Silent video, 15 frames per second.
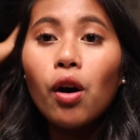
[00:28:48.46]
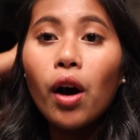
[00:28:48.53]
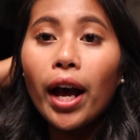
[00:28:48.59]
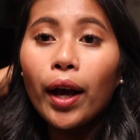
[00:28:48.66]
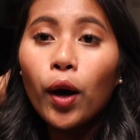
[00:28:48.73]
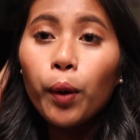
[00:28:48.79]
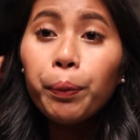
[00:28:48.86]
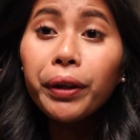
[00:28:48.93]
I
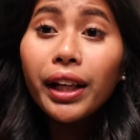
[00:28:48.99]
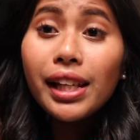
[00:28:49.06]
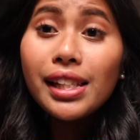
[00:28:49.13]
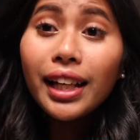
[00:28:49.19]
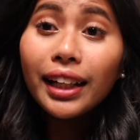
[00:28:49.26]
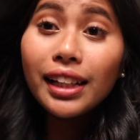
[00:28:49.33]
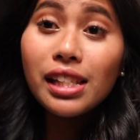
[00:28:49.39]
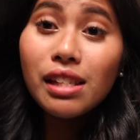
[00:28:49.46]
hope you guys
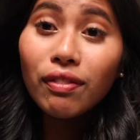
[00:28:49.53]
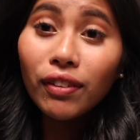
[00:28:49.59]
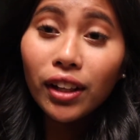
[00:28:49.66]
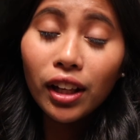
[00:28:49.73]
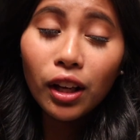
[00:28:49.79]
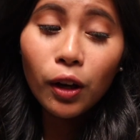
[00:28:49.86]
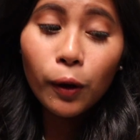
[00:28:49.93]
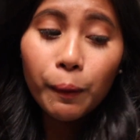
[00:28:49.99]
like this
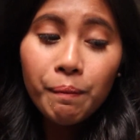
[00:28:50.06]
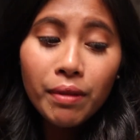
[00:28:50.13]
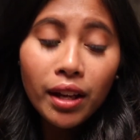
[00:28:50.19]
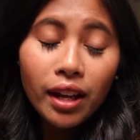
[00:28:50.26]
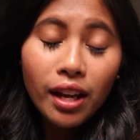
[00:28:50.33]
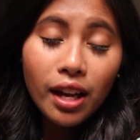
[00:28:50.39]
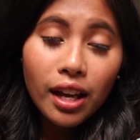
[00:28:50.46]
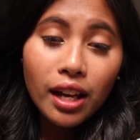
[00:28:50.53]
video.
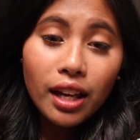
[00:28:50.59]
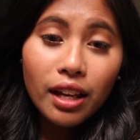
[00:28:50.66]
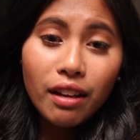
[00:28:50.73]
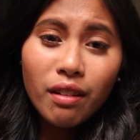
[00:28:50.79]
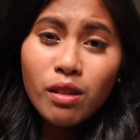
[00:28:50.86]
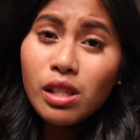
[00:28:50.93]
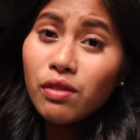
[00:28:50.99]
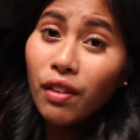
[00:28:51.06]

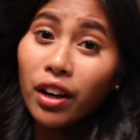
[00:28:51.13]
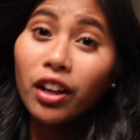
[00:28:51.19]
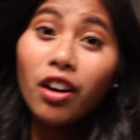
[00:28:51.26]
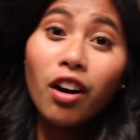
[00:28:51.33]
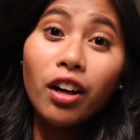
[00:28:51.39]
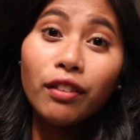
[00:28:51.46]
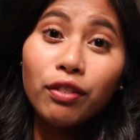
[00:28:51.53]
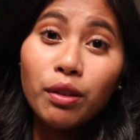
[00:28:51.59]
It was very
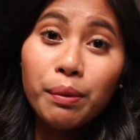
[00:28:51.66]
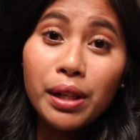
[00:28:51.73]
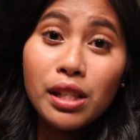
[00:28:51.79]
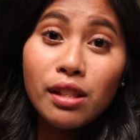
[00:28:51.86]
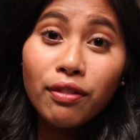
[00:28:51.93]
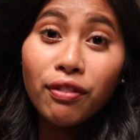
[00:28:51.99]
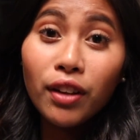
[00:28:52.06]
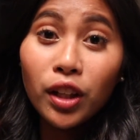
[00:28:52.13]
hard for me
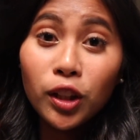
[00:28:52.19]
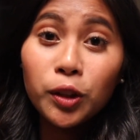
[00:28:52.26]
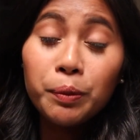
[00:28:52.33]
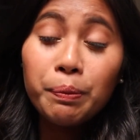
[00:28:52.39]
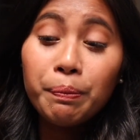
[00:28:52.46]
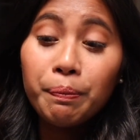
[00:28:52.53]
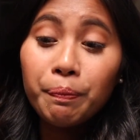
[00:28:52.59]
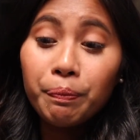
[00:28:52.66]
to
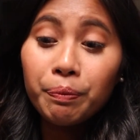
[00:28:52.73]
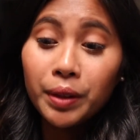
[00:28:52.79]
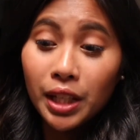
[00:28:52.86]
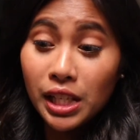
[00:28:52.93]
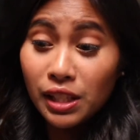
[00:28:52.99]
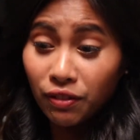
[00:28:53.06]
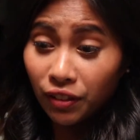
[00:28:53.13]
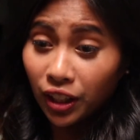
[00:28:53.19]
film
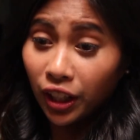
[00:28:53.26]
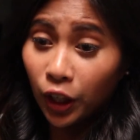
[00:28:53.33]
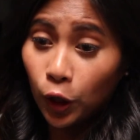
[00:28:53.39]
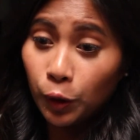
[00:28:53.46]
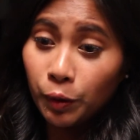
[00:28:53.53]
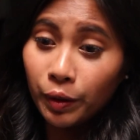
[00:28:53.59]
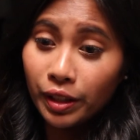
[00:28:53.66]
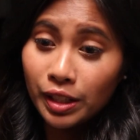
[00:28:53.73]
this
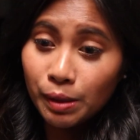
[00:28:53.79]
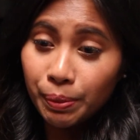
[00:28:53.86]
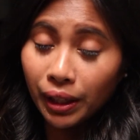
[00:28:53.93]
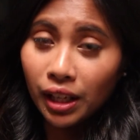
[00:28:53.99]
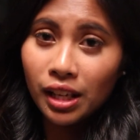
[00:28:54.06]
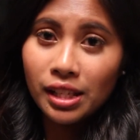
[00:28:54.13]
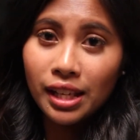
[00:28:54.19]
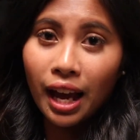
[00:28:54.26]
video is
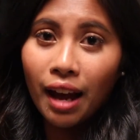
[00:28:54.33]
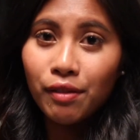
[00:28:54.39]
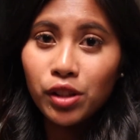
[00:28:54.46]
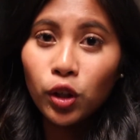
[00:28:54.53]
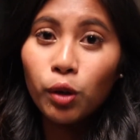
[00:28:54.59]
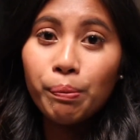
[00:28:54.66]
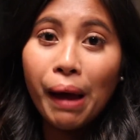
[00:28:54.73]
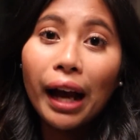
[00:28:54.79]
because I have to
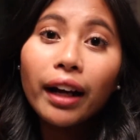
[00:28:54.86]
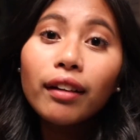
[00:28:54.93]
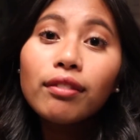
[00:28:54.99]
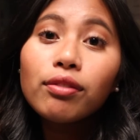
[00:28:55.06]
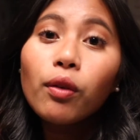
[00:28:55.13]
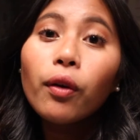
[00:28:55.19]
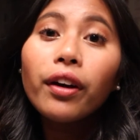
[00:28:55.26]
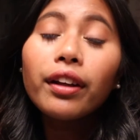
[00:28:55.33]
go back and
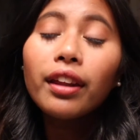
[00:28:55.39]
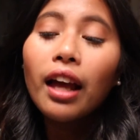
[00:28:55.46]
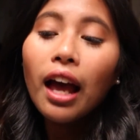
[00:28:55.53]
forth.